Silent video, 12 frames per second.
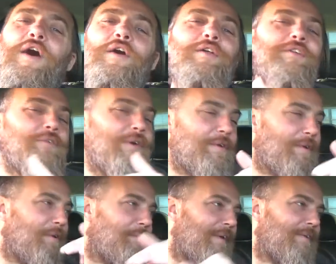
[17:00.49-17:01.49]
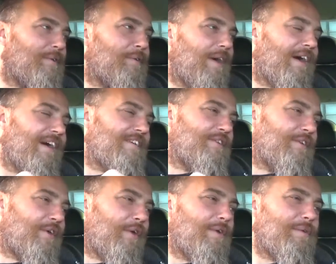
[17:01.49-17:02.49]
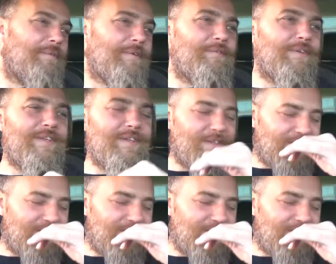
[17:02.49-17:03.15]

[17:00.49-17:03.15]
All this version of my dude, I actually called yeah. him in a video.